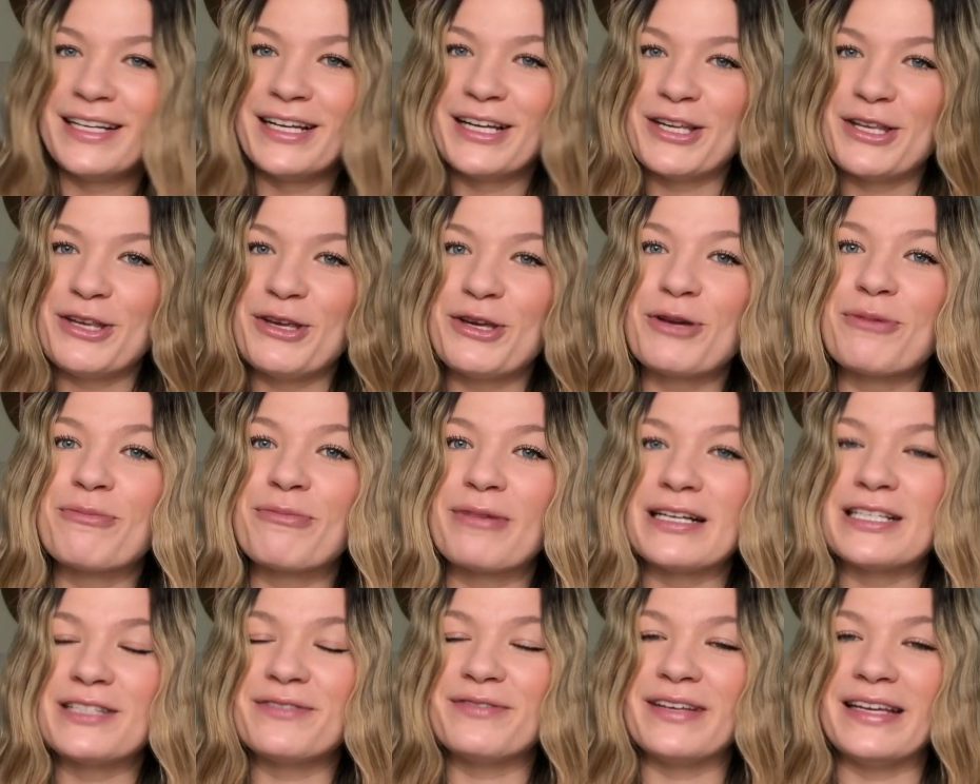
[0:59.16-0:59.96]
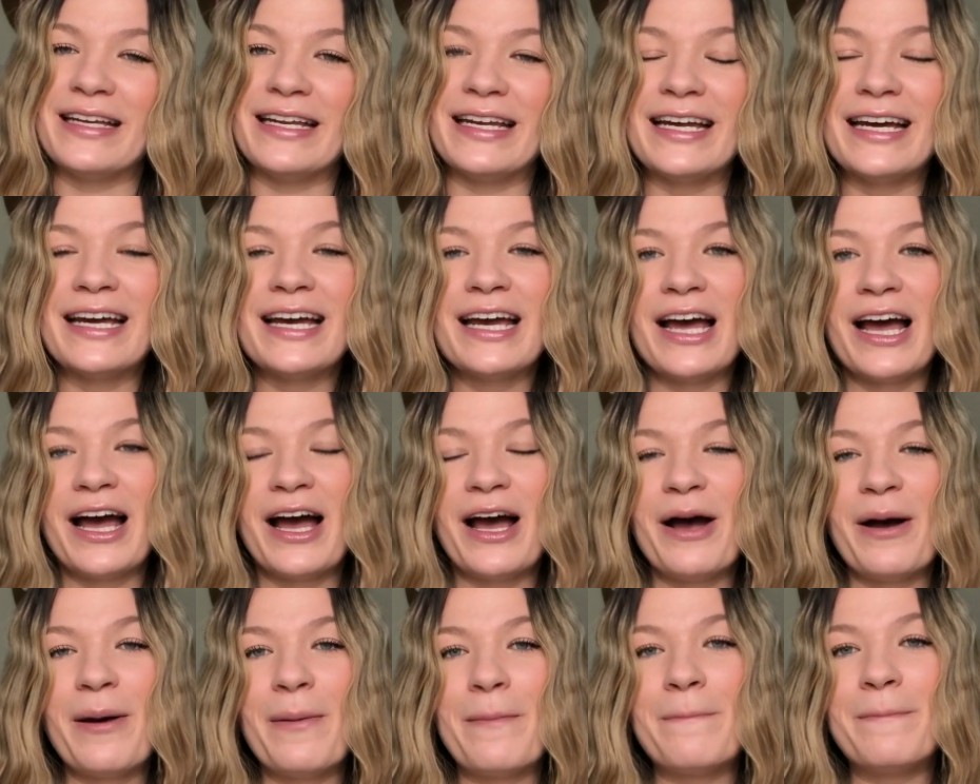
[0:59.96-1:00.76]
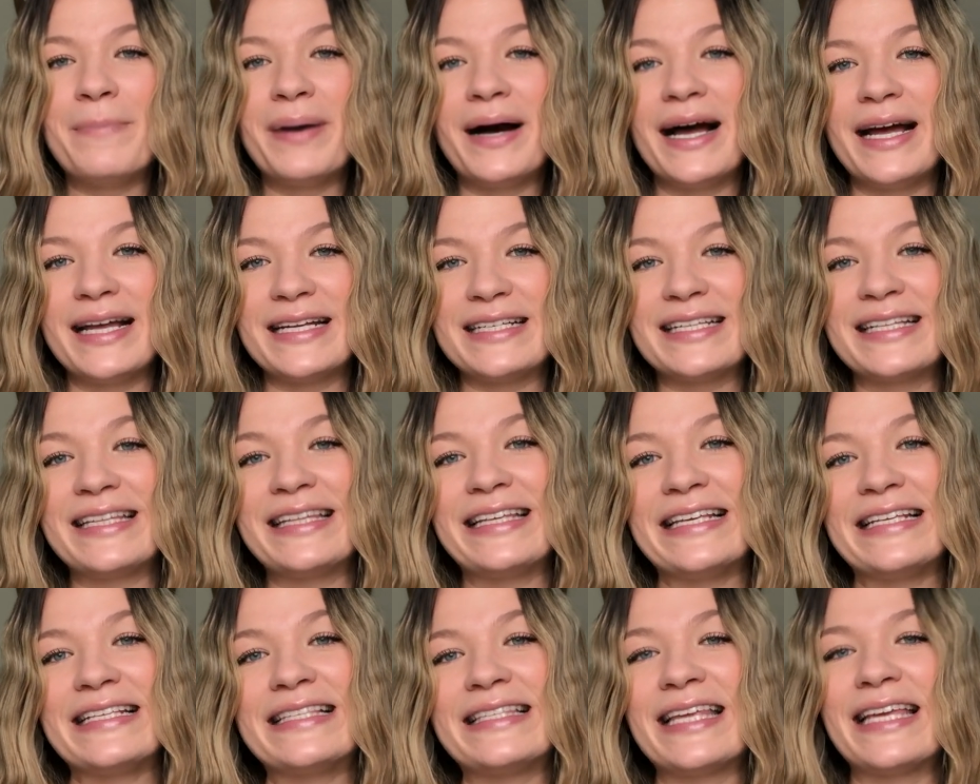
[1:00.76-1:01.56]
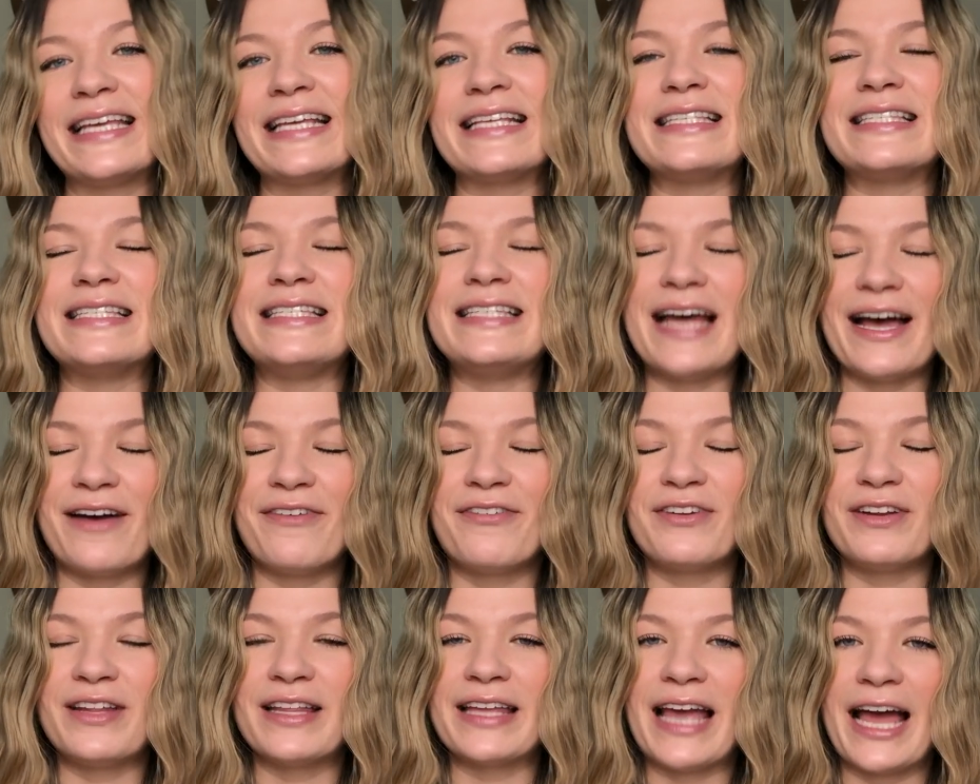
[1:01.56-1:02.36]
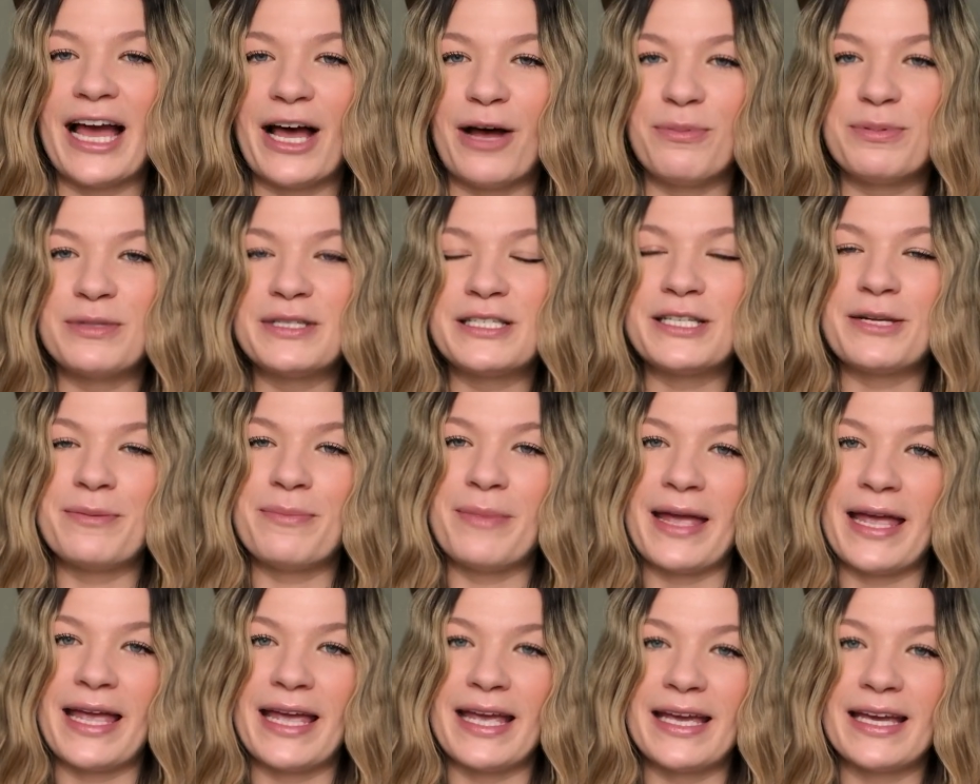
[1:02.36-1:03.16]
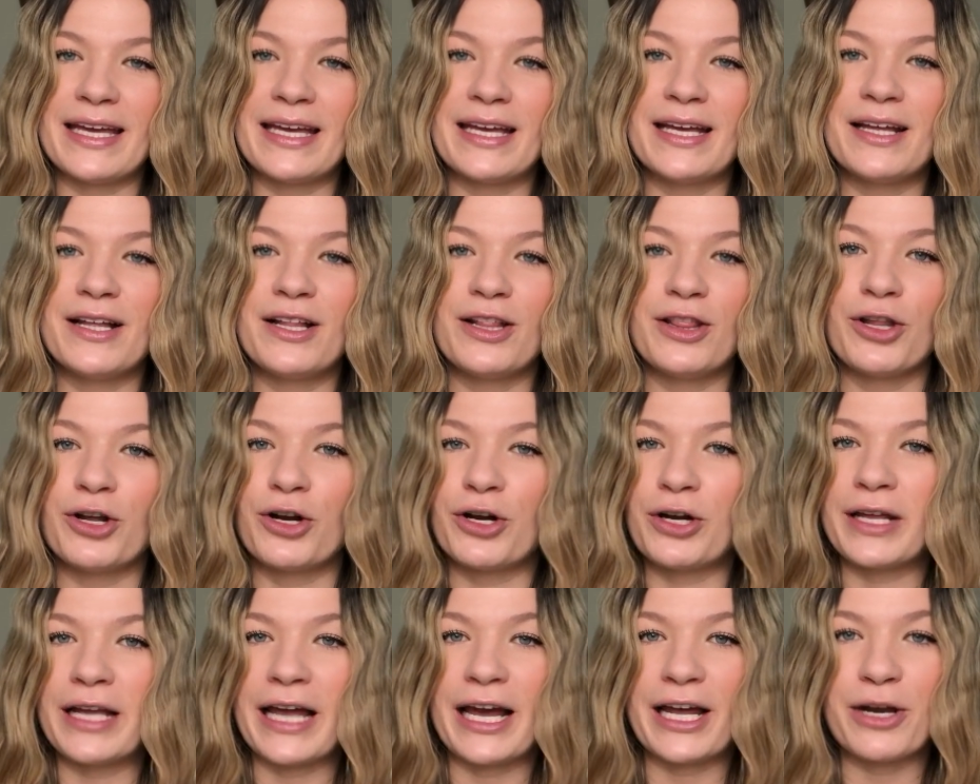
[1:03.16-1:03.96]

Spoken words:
you can breastfeed. But these things definitely helps to make learning how